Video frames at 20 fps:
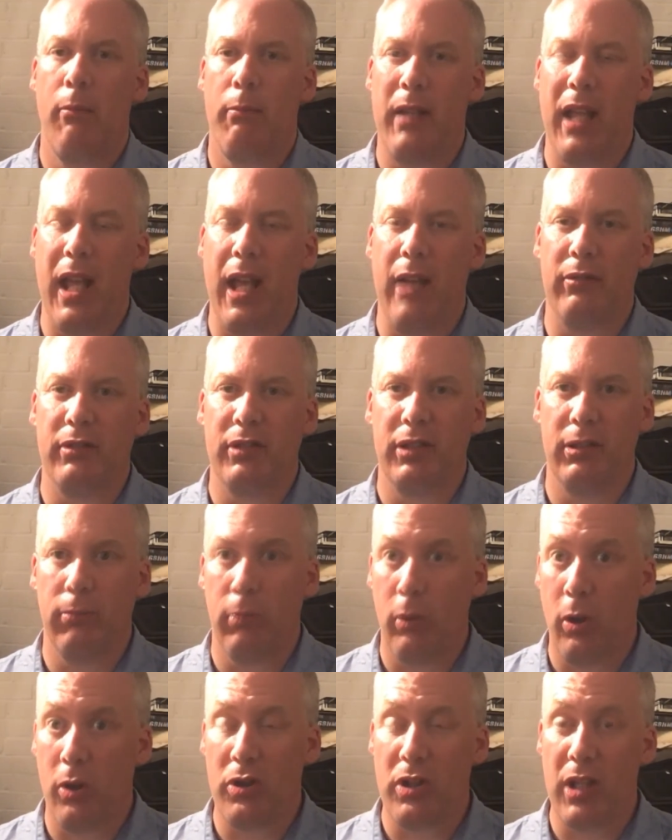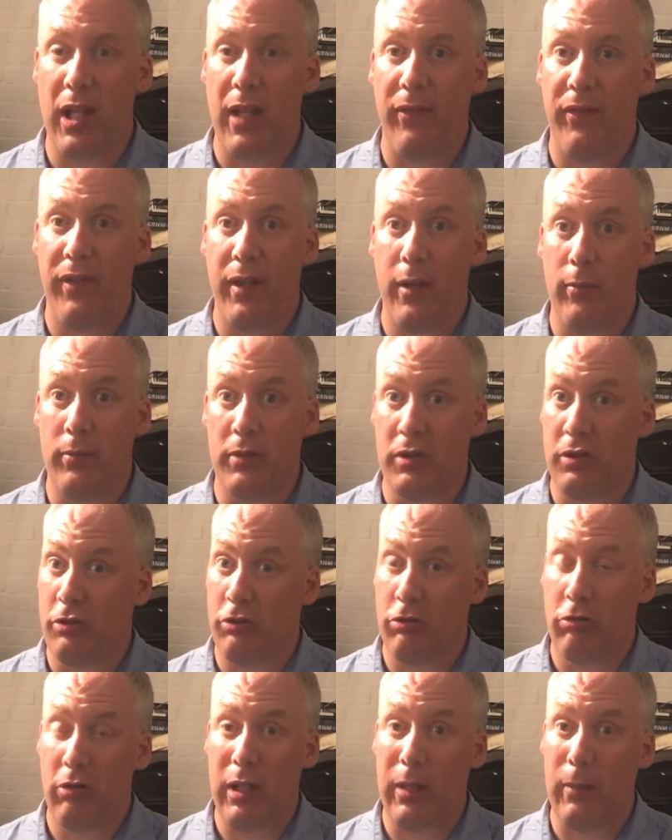be able to watch their films and
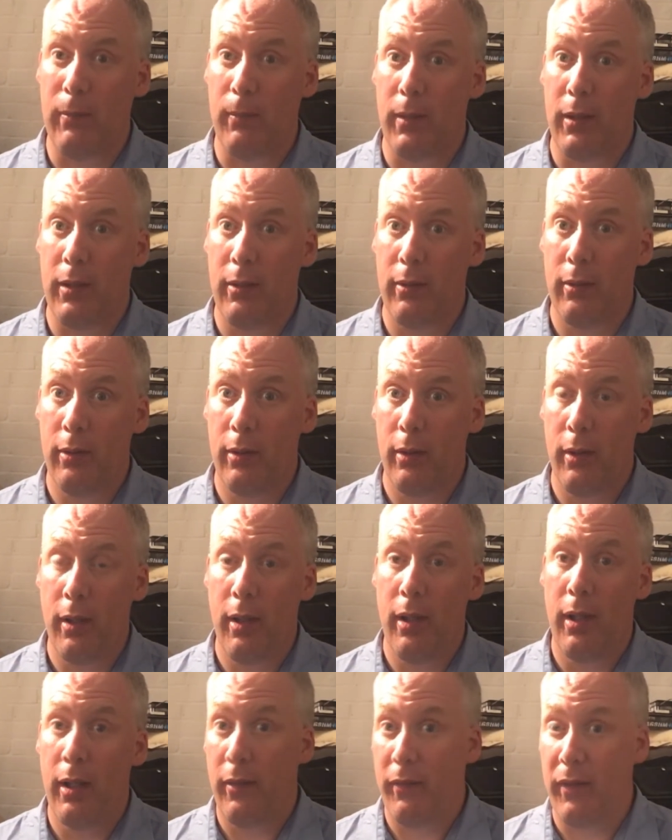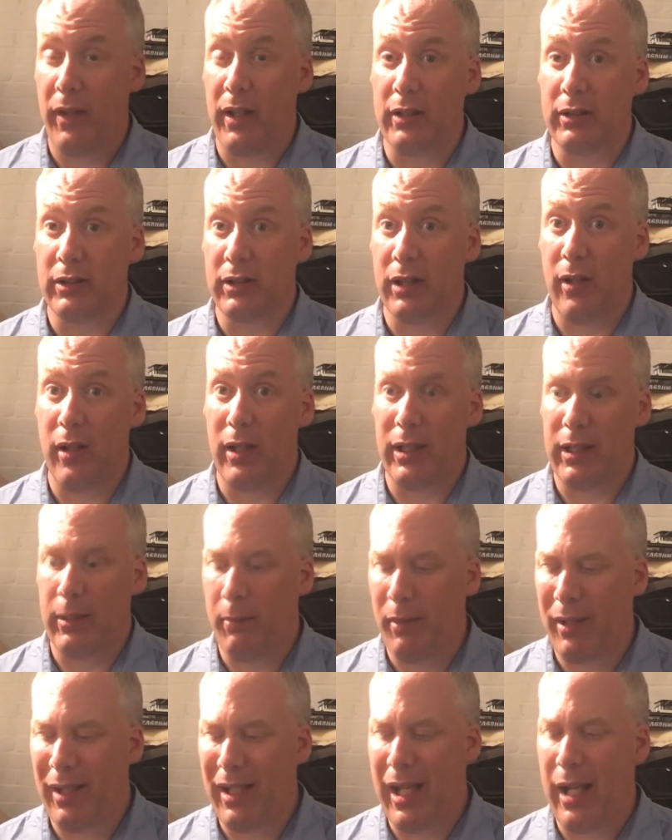stream things like
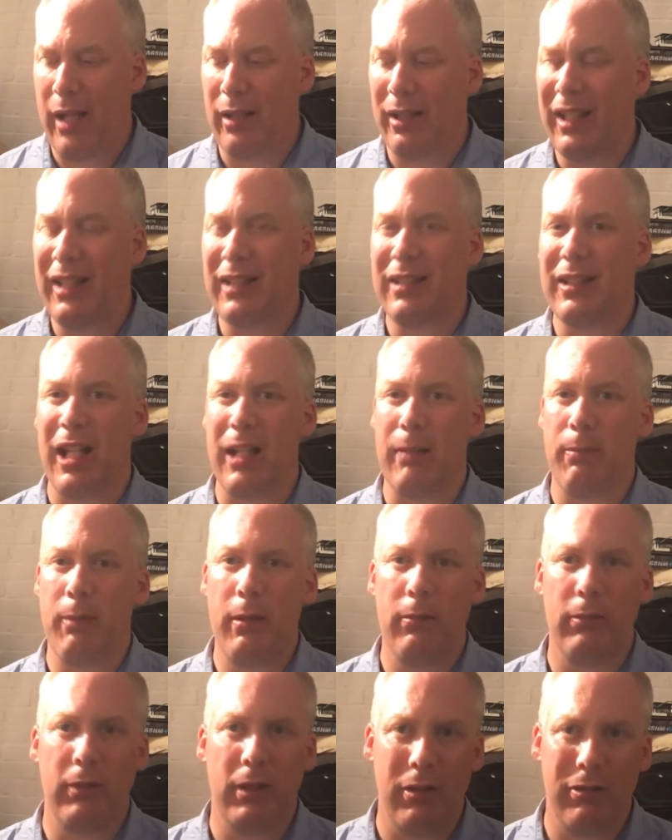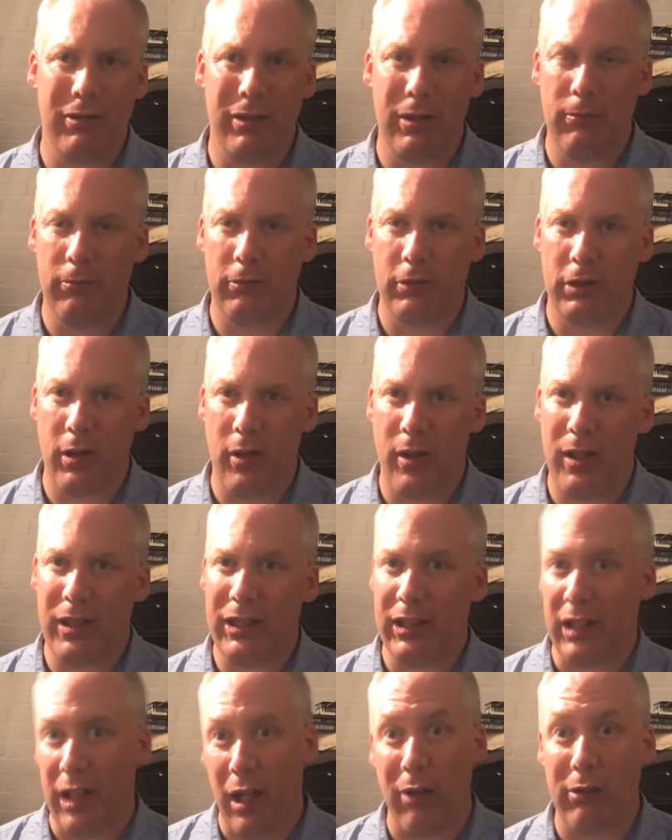it. But now these days people use little
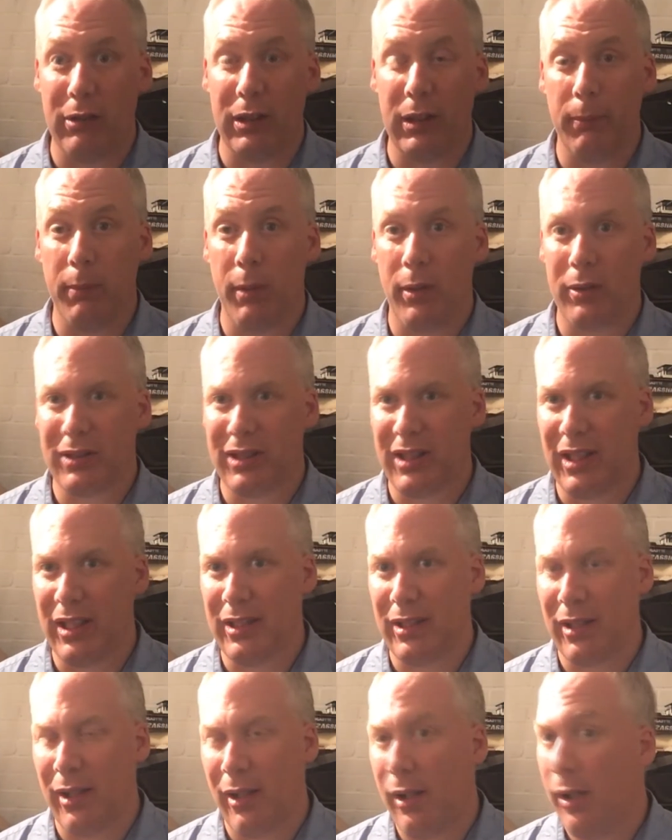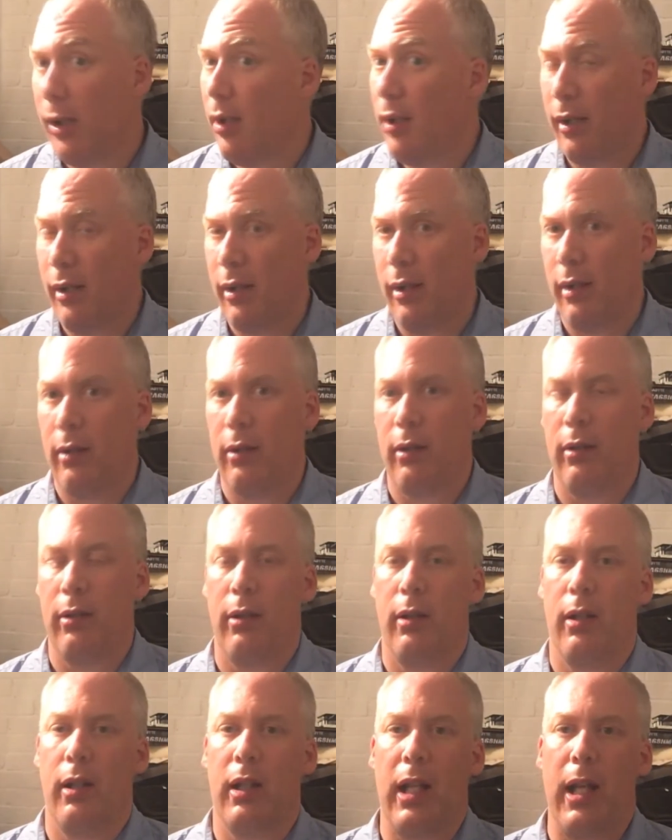tiny Kodi boxes
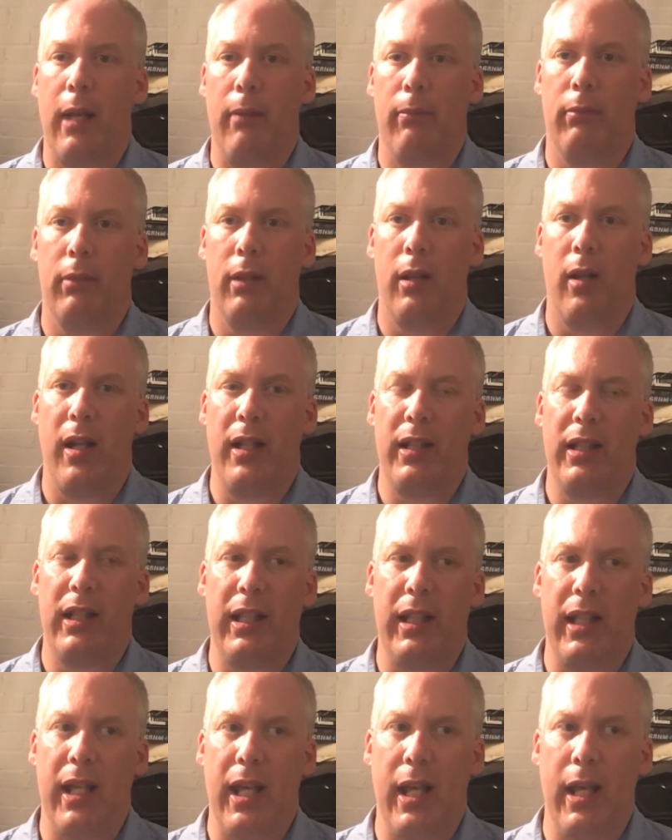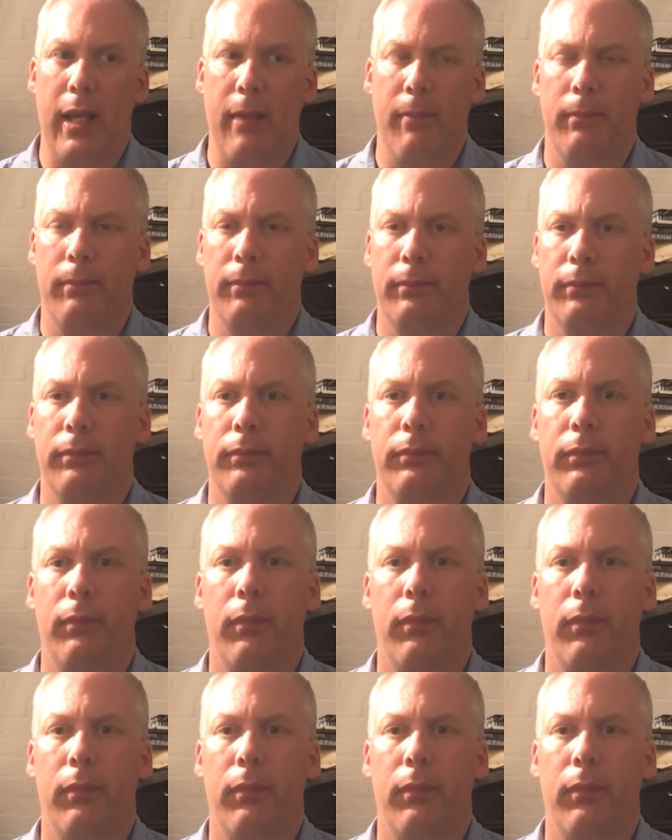um, like the um,